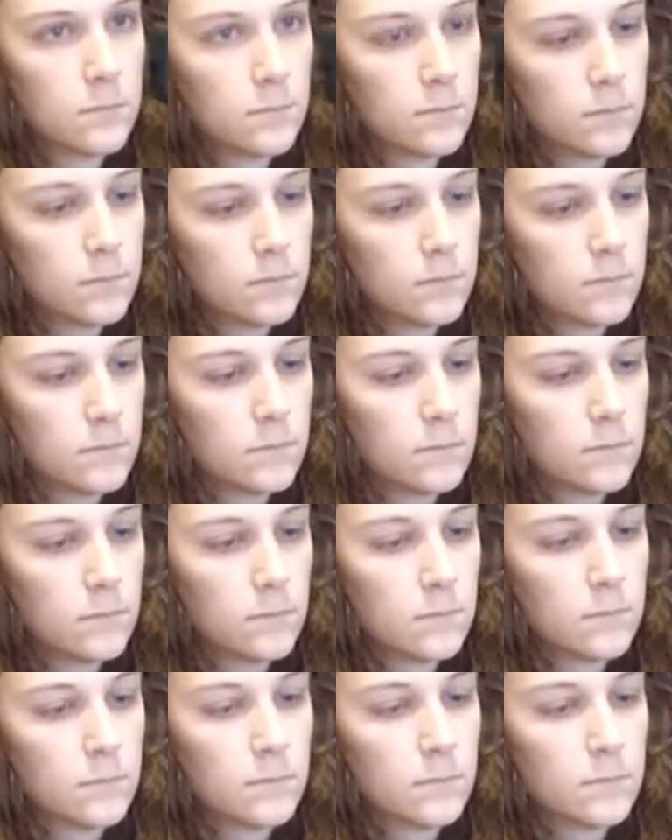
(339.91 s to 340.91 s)

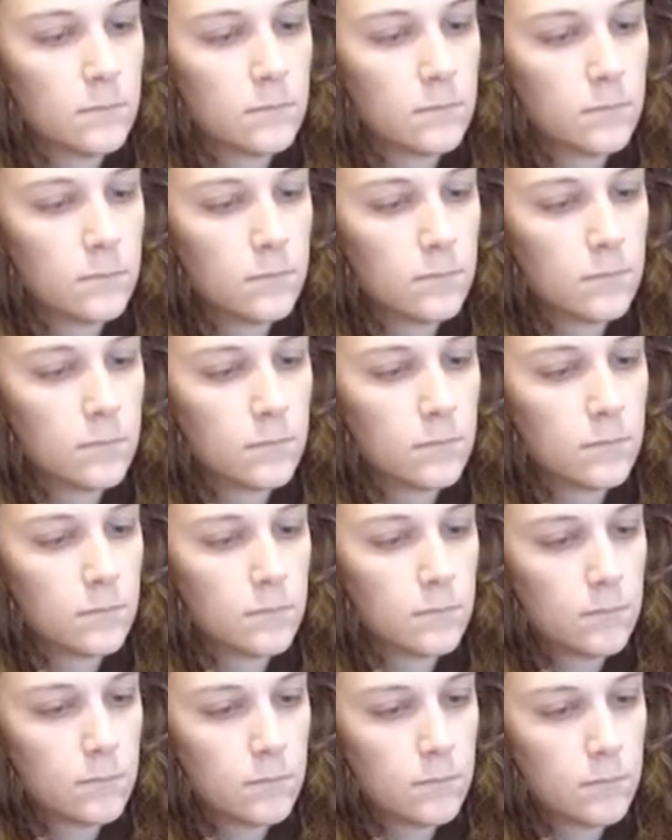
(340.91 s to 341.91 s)

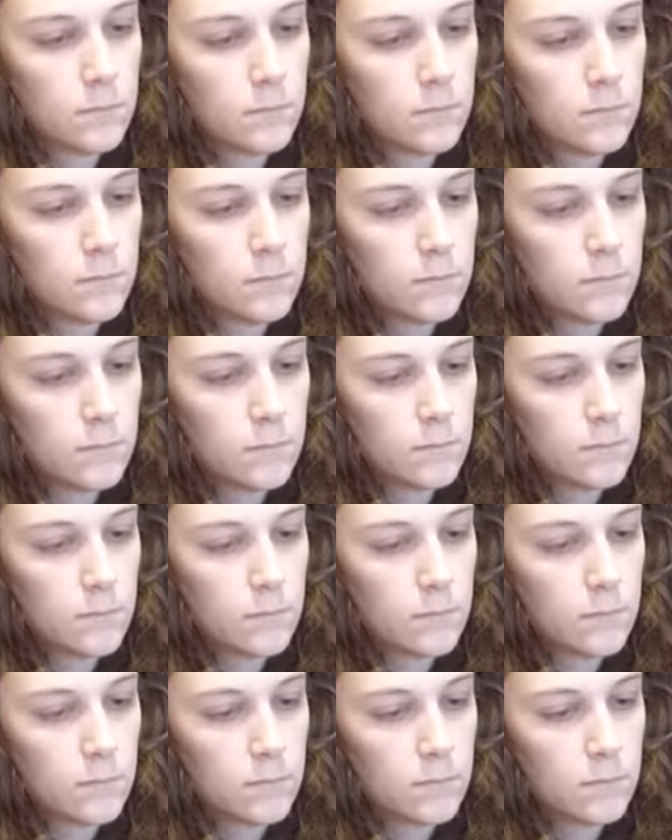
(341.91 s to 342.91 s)

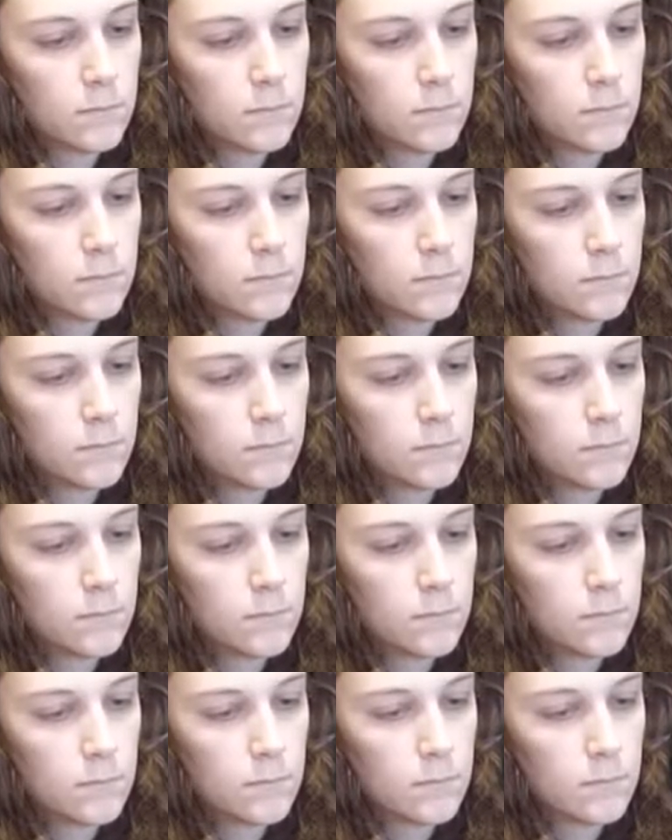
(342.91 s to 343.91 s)

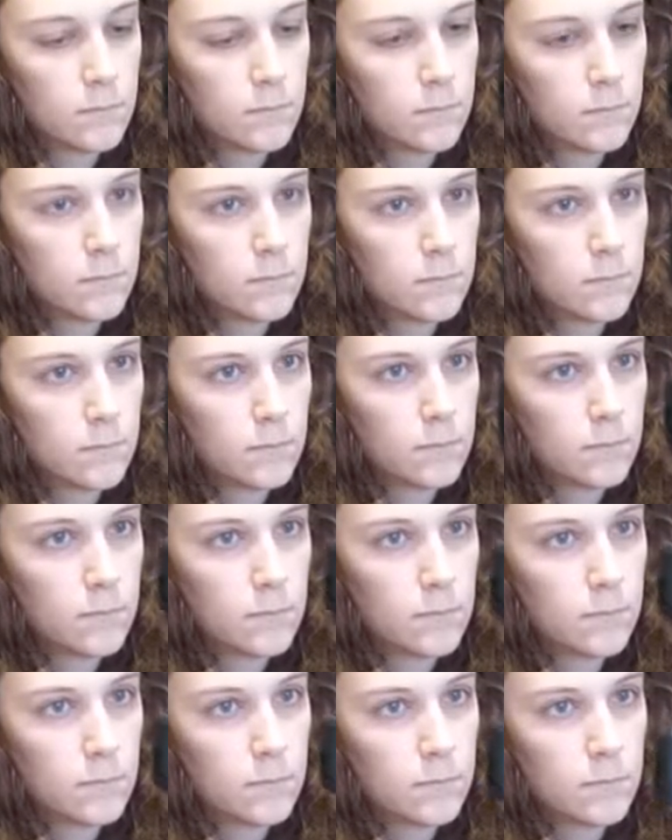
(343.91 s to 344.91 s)

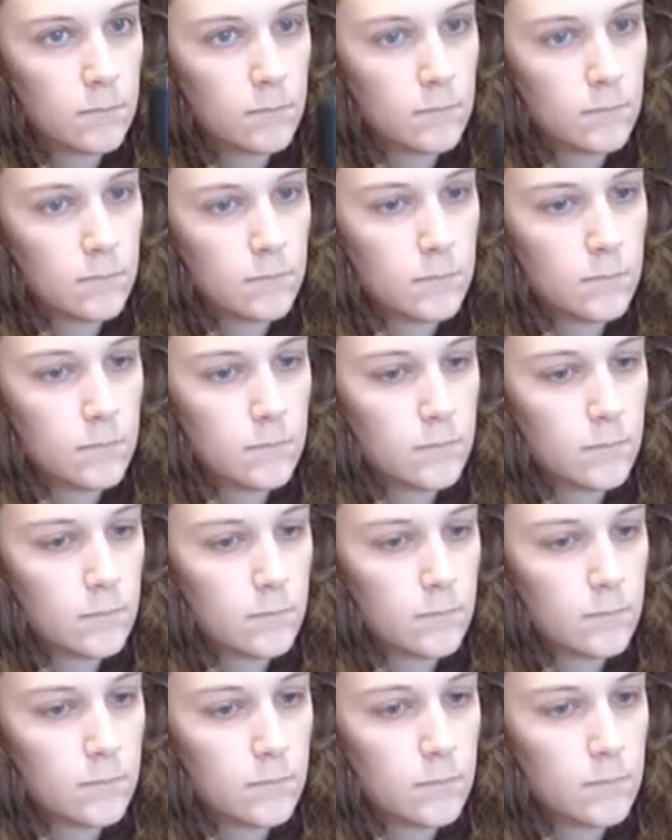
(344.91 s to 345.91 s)

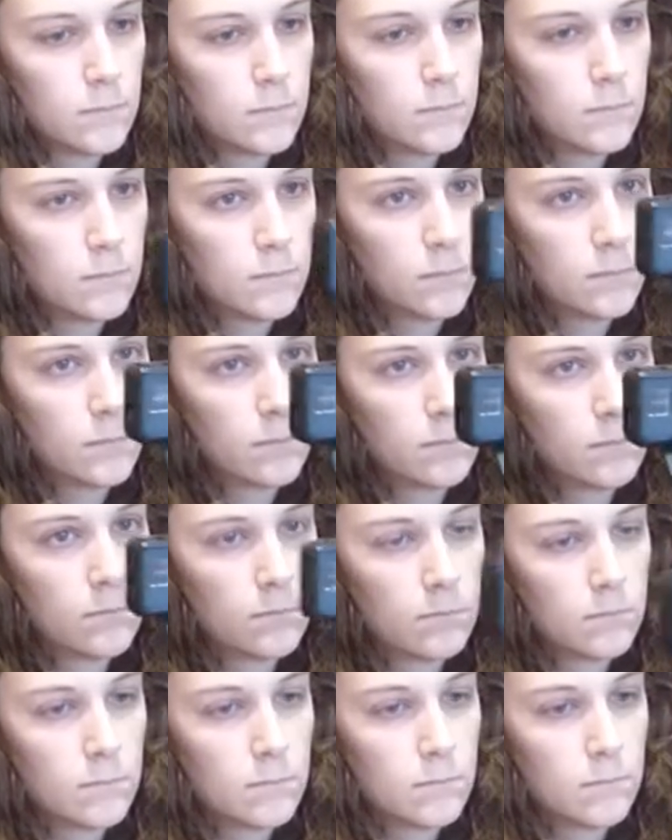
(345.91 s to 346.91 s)

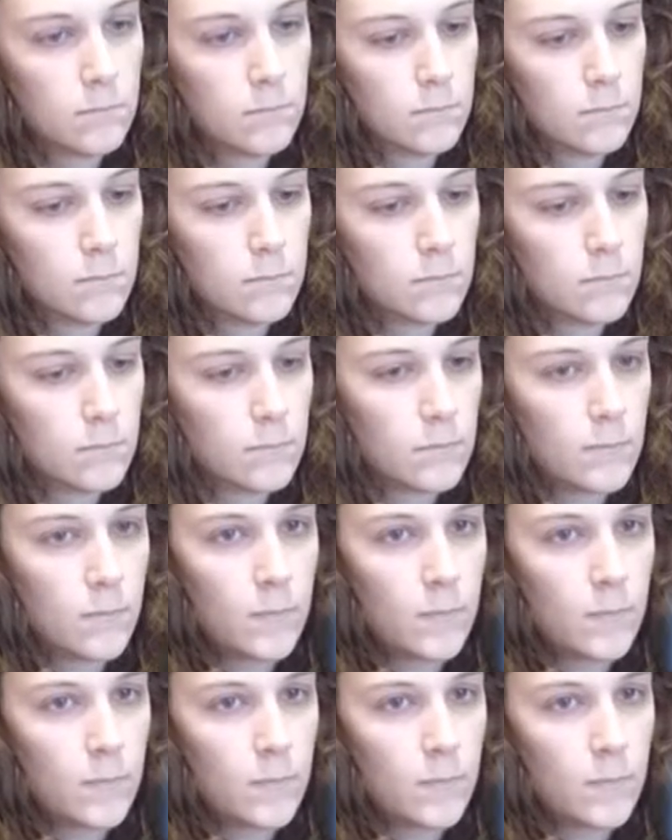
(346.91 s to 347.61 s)
Nothing is said.